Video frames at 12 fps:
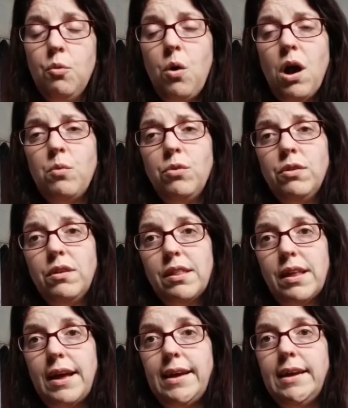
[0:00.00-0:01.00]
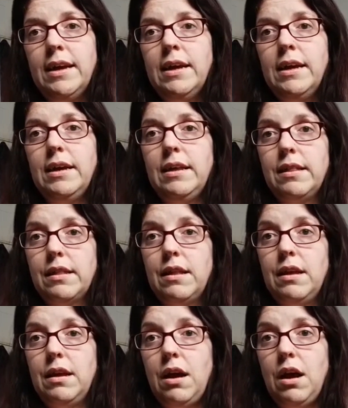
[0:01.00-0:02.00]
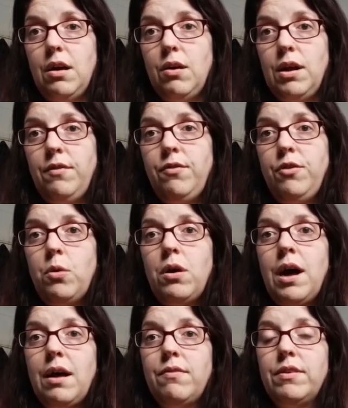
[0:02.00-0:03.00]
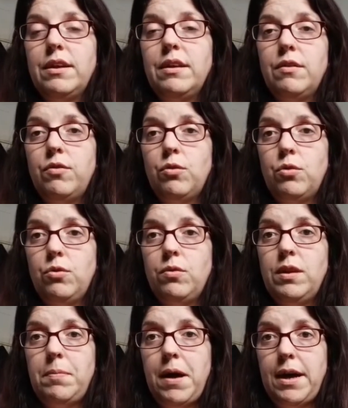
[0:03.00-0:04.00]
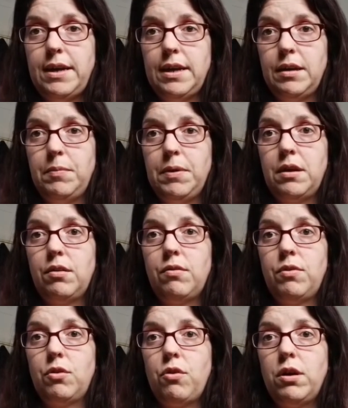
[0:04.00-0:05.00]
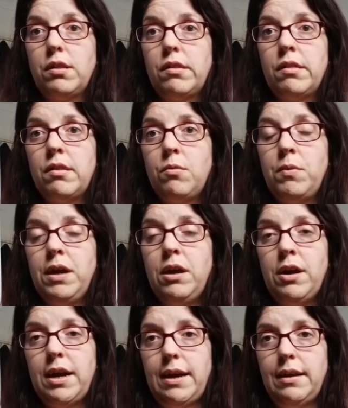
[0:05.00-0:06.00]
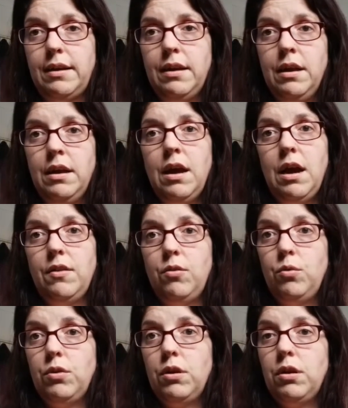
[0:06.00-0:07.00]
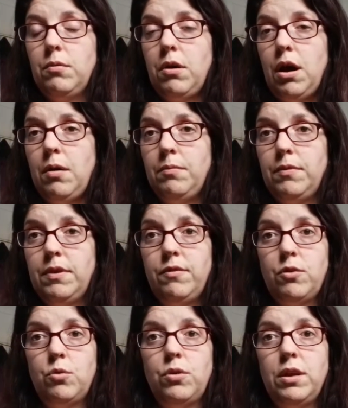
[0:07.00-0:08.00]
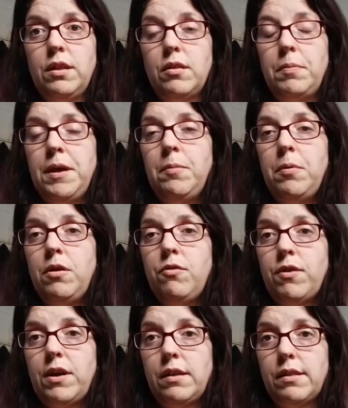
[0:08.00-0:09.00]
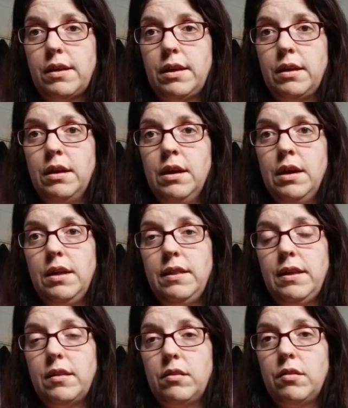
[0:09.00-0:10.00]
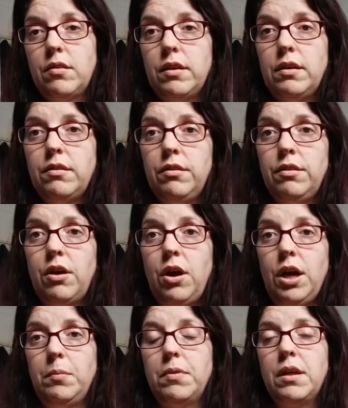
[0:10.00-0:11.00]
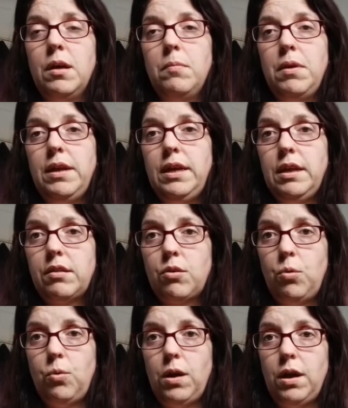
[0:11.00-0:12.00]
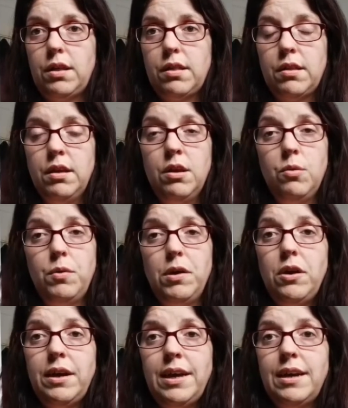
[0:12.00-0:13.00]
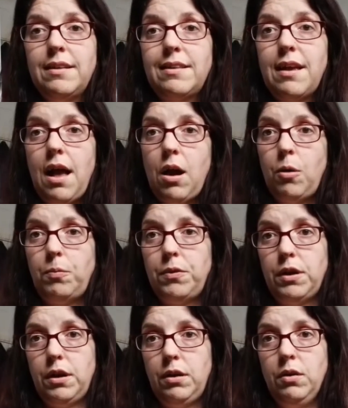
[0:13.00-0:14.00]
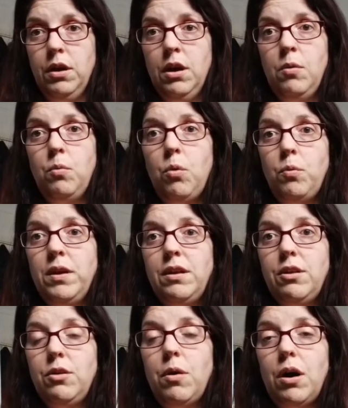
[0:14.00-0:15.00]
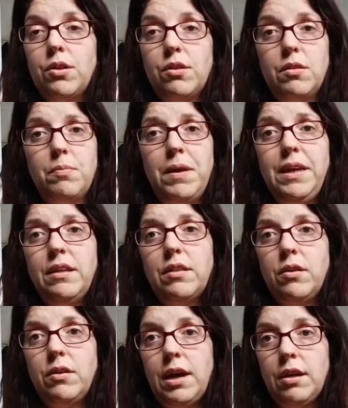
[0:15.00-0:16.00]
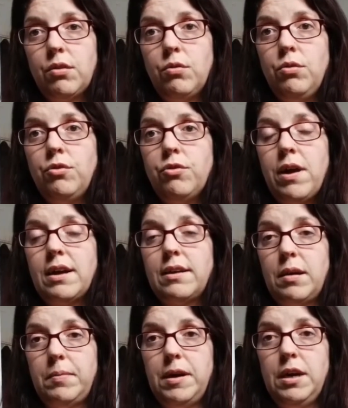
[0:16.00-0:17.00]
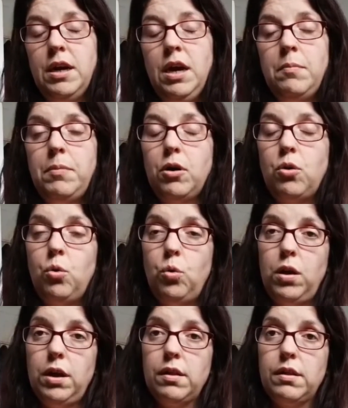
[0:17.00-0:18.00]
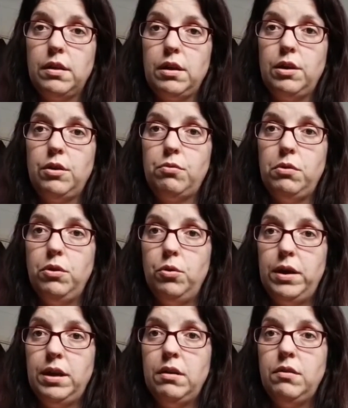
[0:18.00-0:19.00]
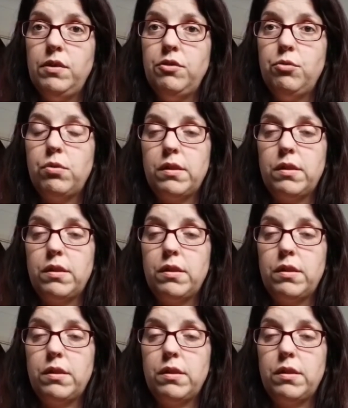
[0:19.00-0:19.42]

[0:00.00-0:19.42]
What I want to say is, if you are having difficulty paying because of the crisis that we are in and all the difficulties that people are facing in these uncertain times, please call us. We are here to help you. What we do ask is please don't cancel your direct debit, but call us and go through your individual